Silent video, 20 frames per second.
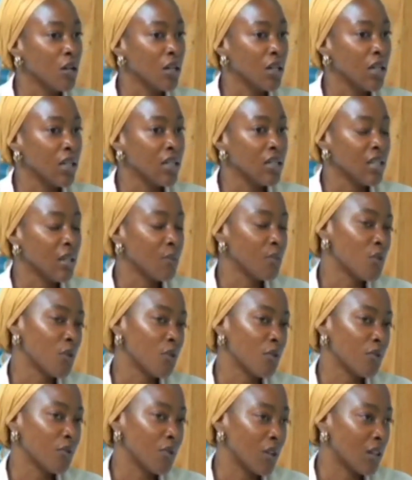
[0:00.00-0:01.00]
in terms
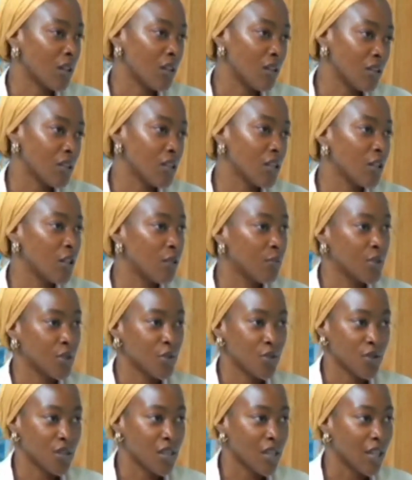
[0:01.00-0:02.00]
of a country coming
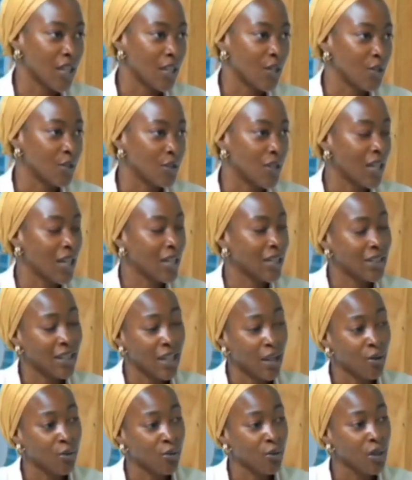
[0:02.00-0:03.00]
to Sierra Leone, and
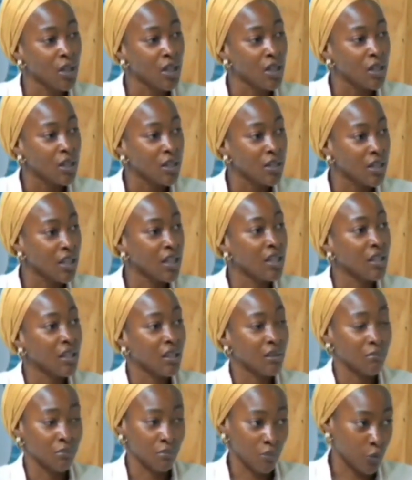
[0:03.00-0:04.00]
now they,
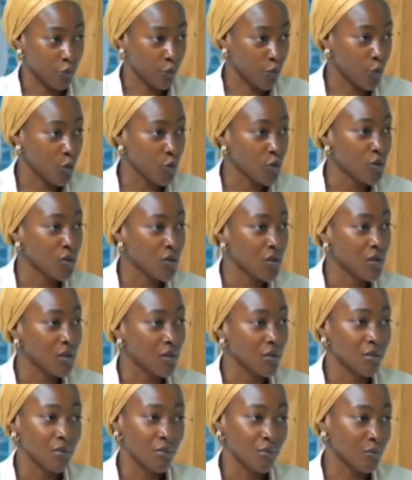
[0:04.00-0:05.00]
of course,
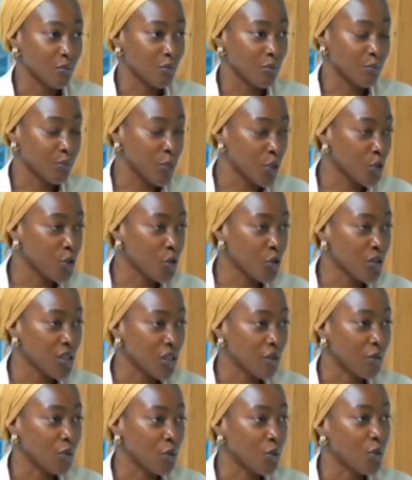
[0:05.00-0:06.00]
pictures
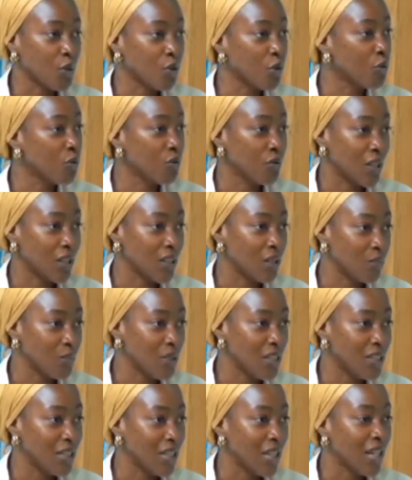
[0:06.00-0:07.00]
have gone all over the
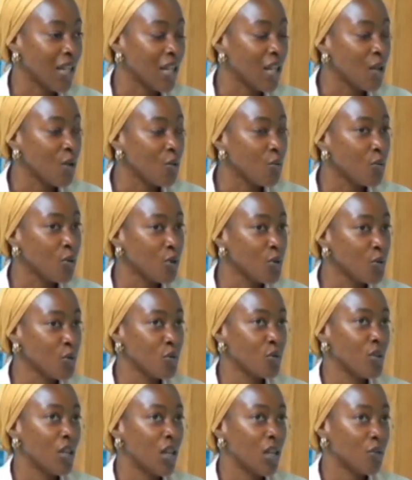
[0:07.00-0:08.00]
media, what
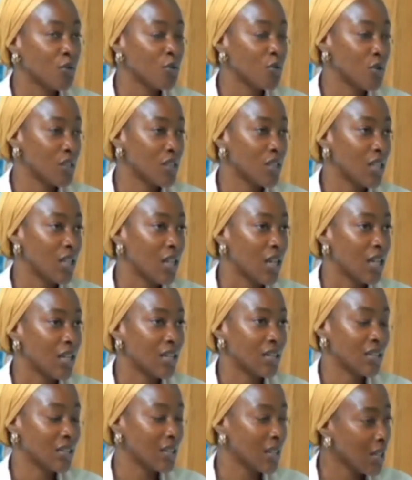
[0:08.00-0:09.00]
would you have to say
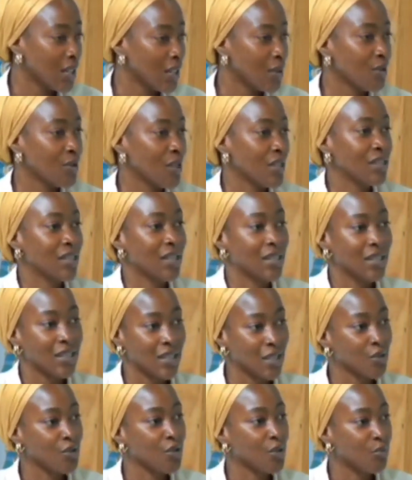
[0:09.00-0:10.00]
as Sierra Leone as an
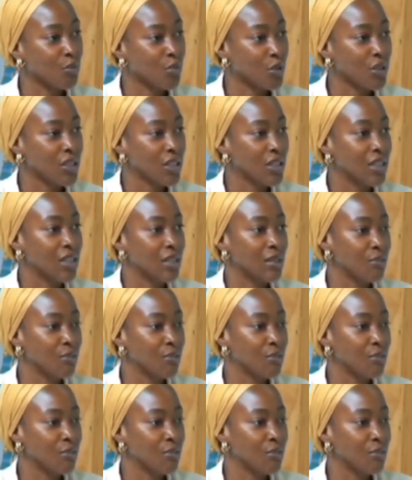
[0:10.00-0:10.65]
election body in